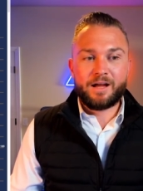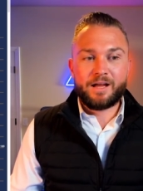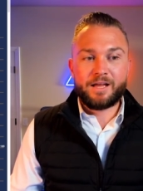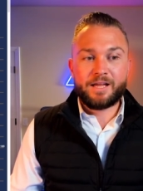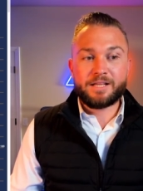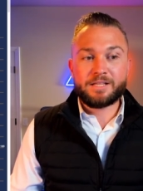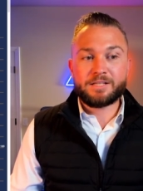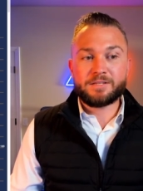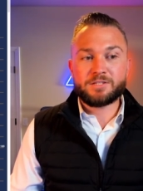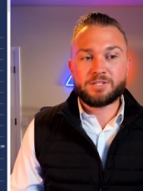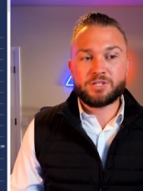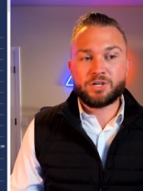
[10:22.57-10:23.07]

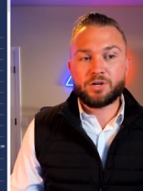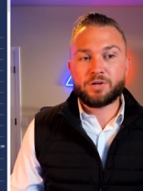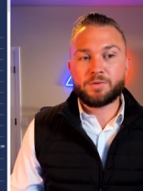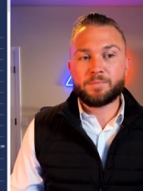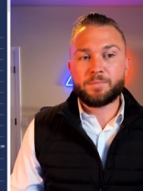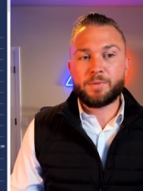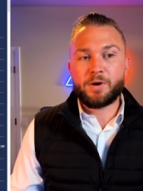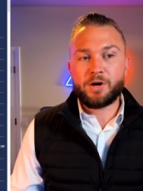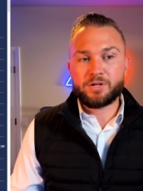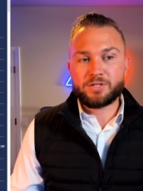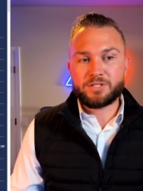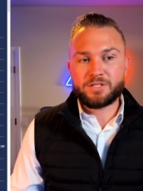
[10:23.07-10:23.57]
in certain
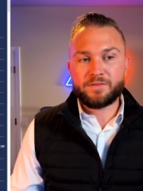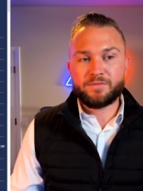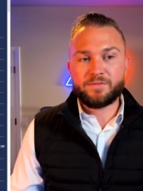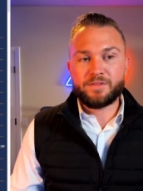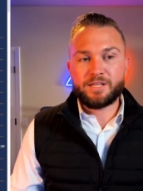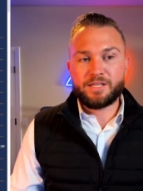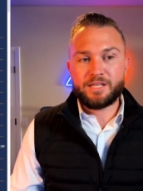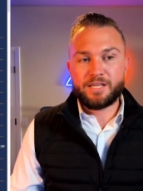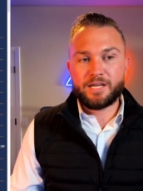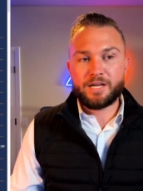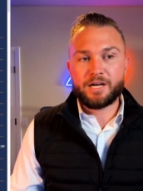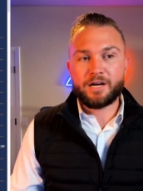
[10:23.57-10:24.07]
parts of the
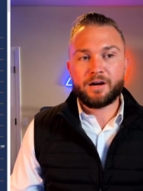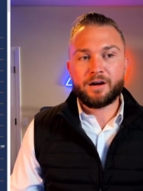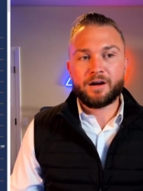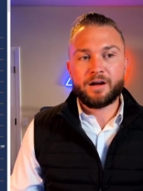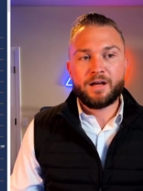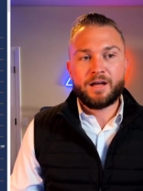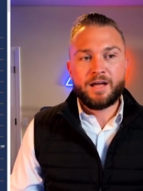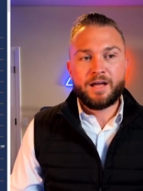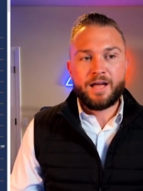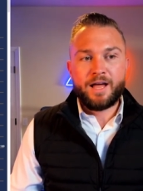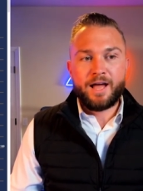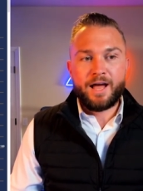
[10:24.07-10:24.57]

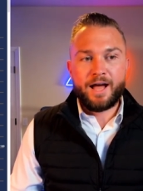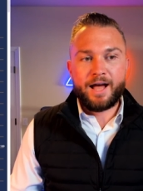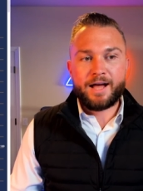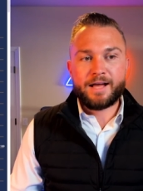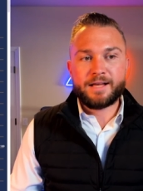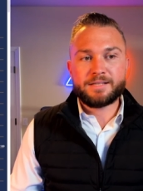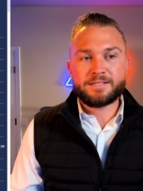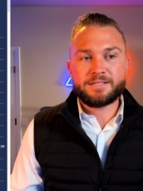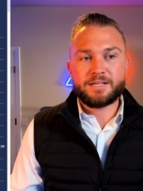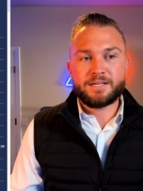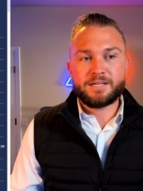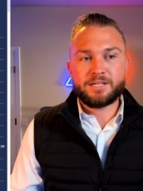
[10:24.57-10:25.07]
year
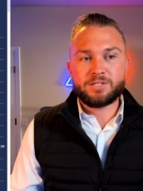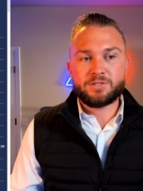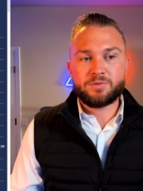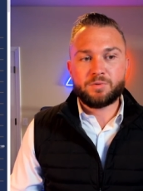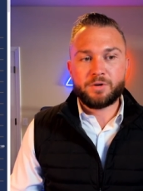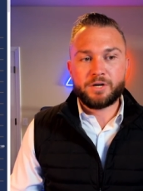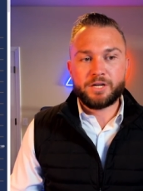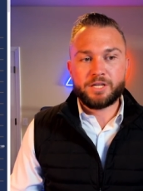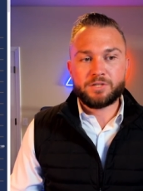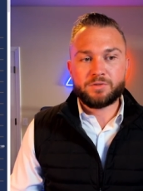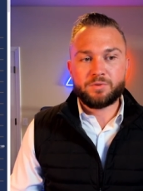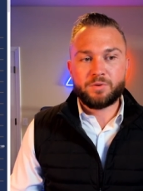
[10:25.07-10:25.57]
as in
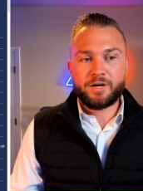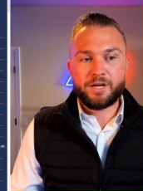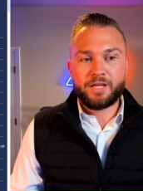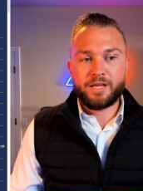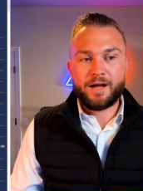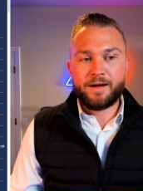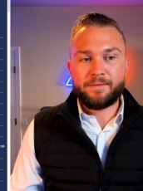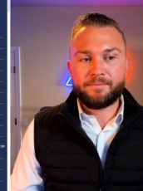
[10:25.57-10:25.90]
twenty twenty,